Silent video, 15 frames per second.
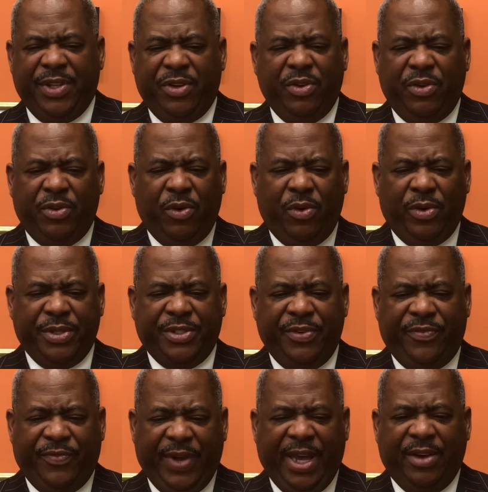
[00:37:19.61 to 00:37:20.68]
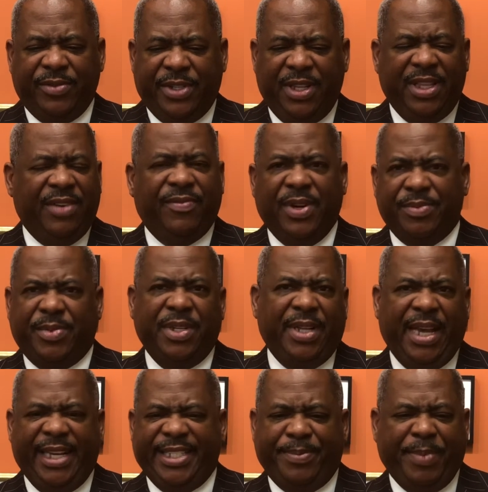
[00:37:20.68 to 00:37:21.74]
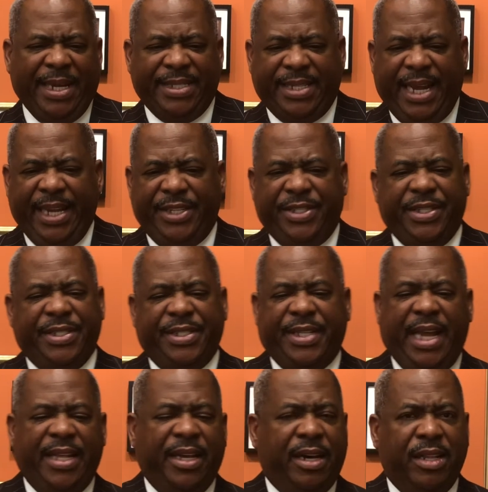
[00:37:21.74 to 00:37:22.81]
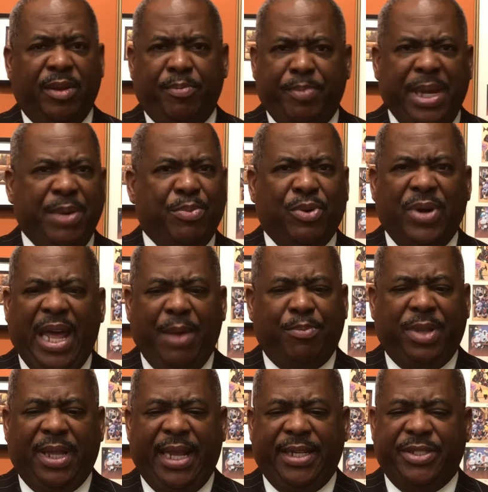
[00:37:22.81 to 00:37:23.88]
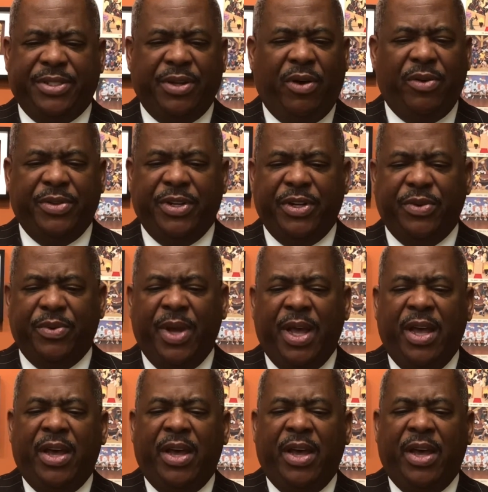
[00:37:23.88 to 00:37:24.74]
You're going to fail to live up to the expectations that other people have placed on you.